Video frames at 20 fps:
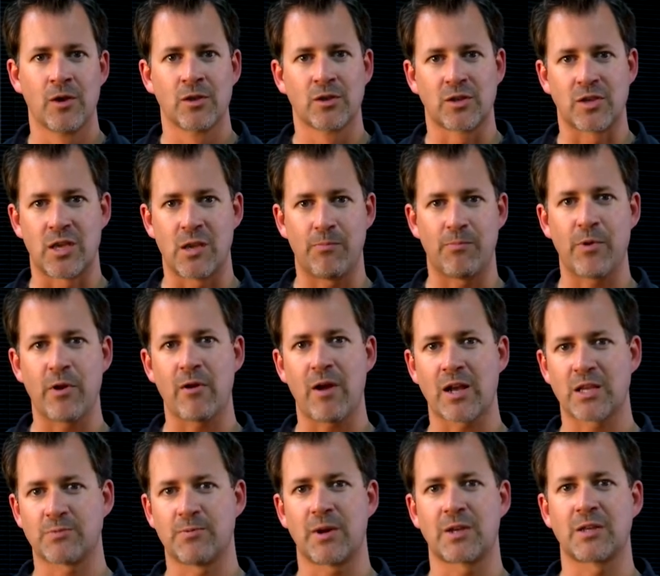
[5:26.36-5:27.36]
Keep their
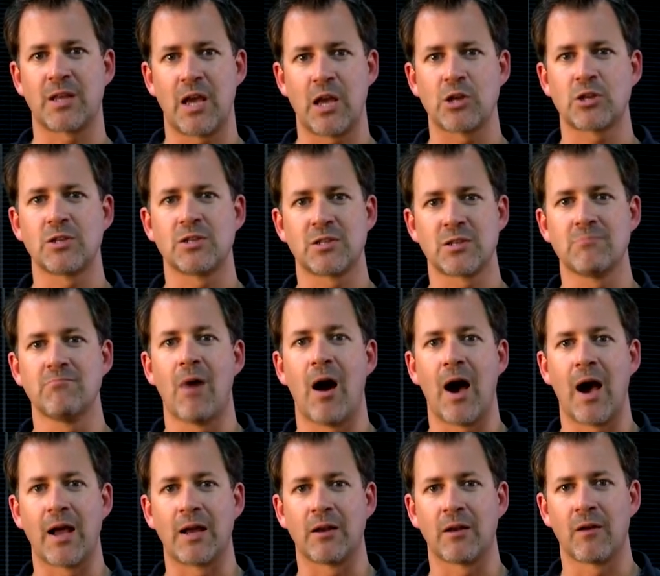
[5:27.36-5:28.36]
expectations in
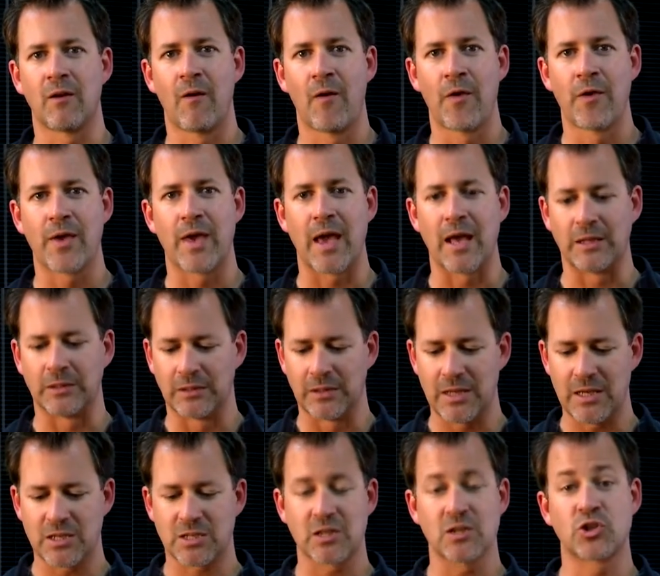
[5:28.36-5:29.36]
mind. At
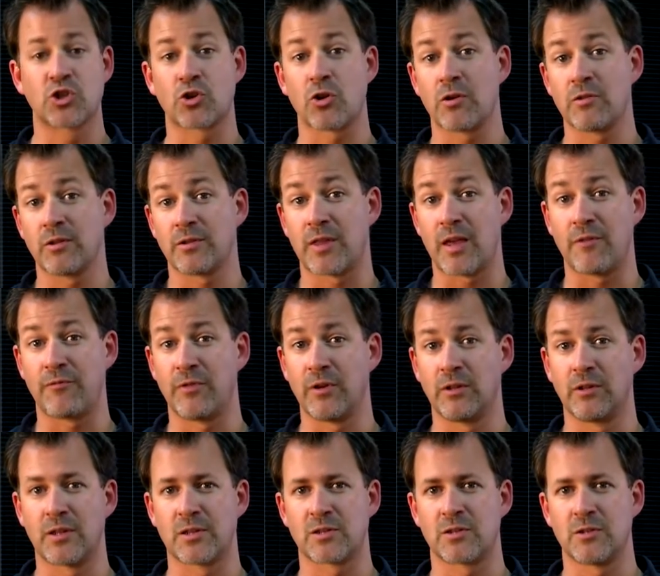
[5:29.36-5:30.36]
least ensure that they feel
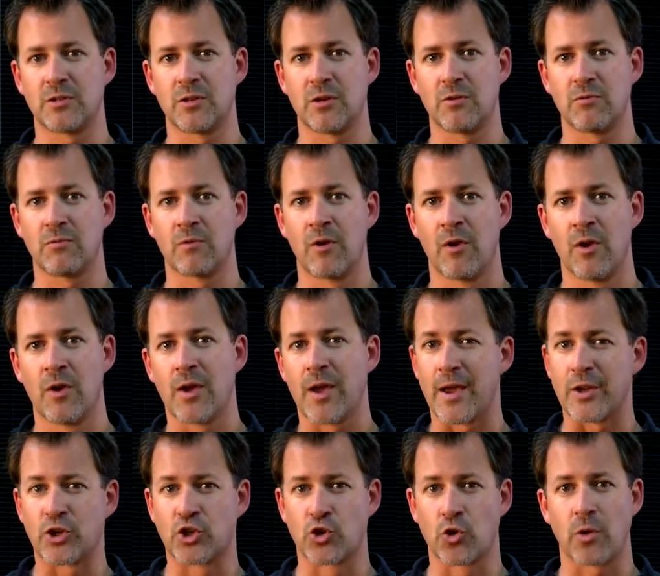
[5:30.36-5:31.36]
listened to.
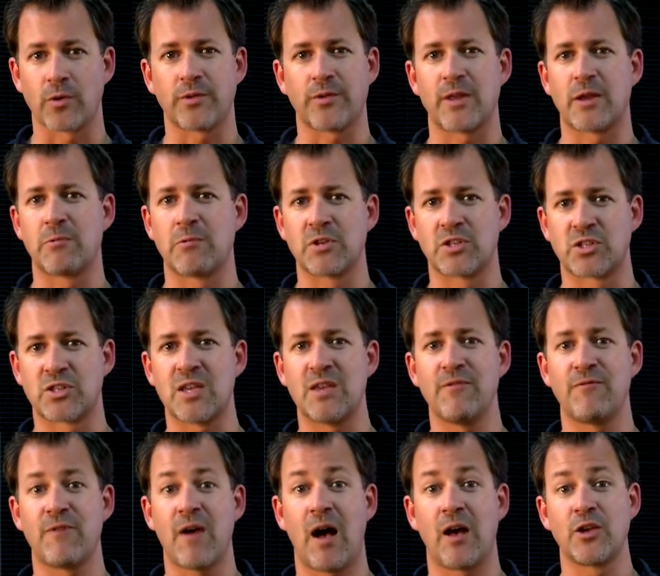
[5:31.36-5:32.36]
Ensure that they
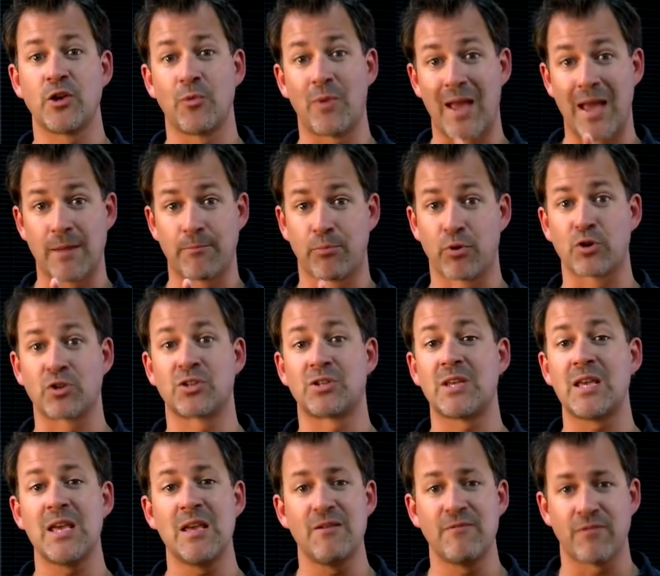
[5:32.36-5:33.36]
receive value and
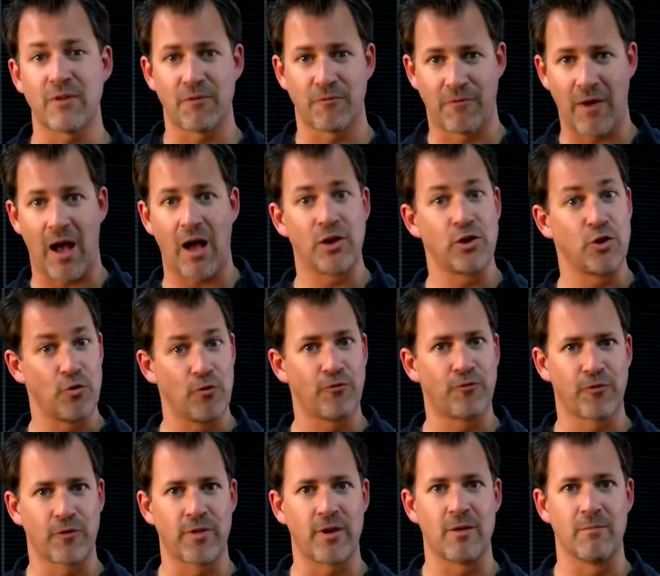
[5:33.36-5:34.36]
perceive value
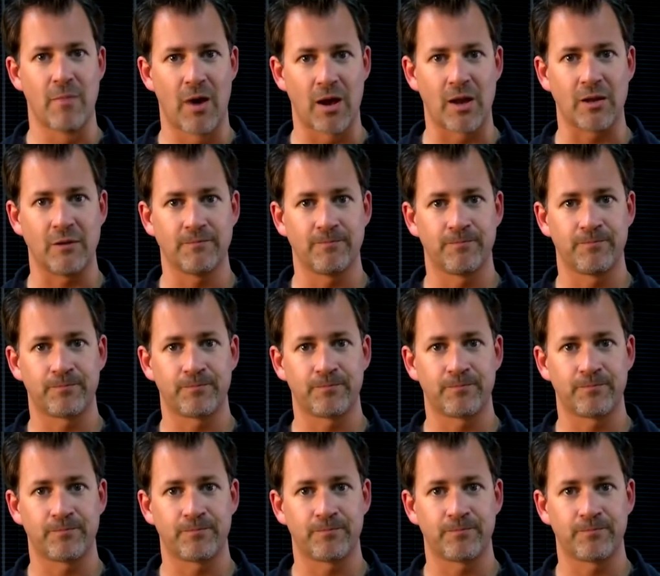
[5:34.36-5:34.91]
for their money.